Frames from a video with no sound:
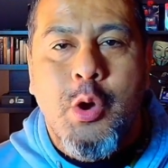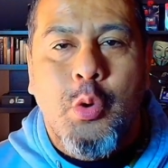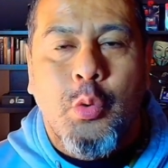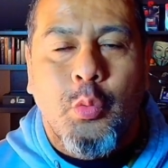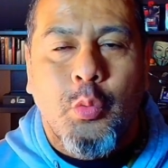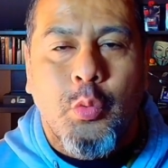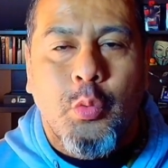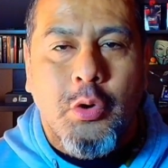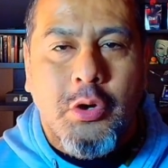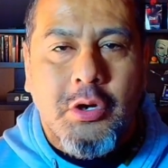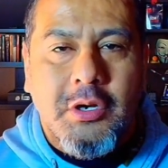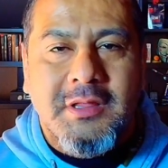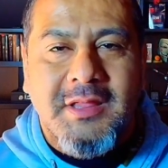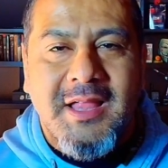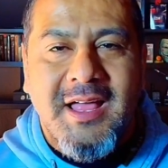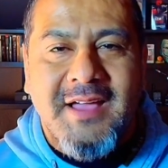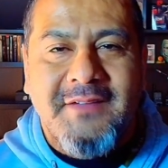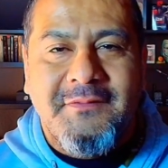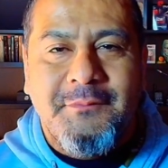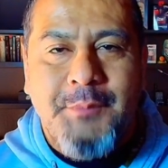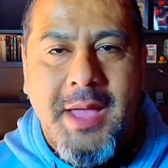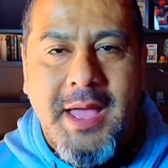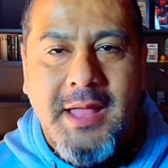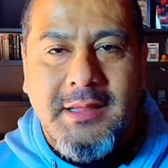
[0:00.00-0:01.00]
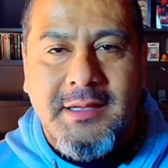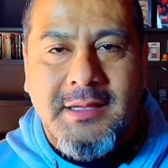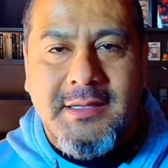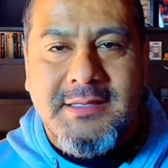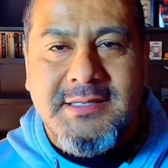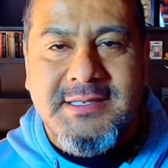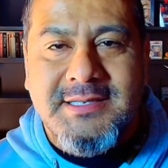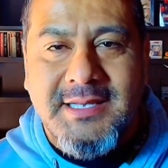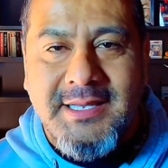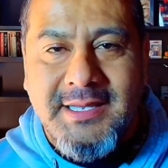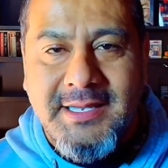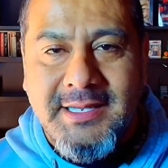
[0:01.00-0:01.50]
work-life
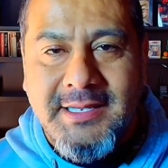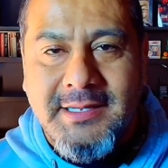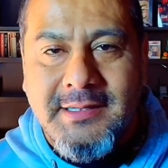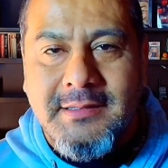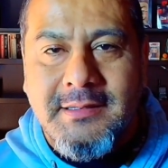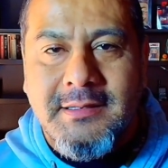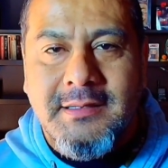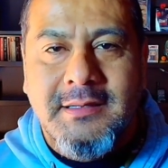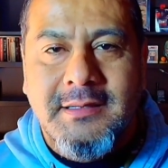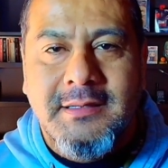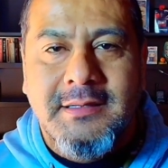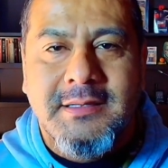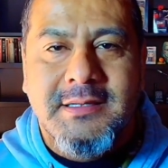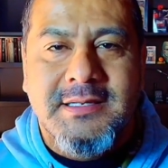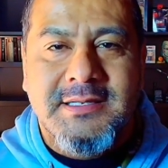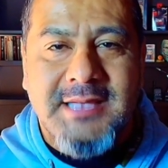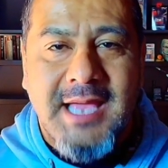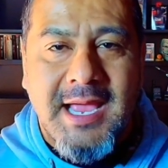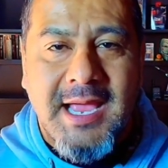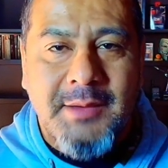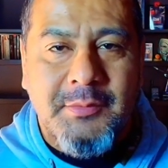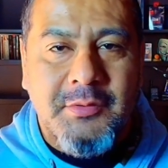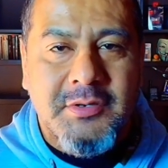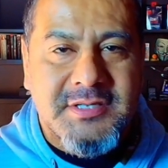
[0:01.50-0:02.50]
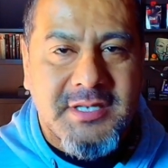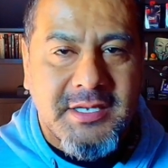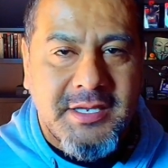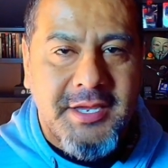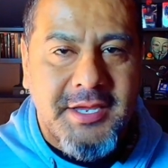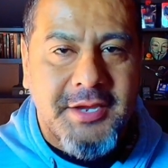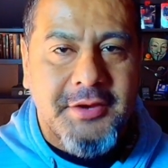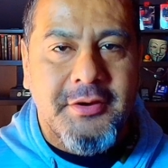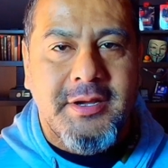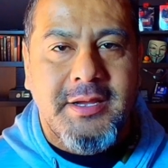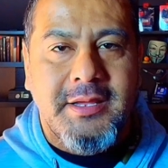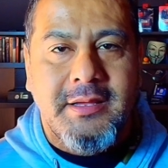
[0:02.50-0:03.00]
balance in
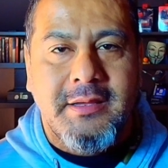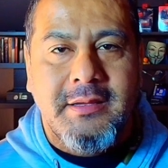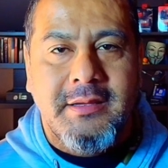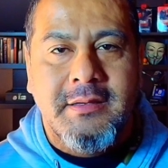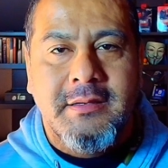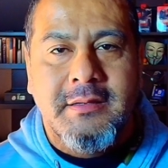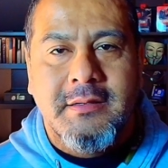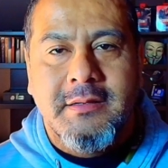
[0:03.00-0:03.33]
cybersecurity.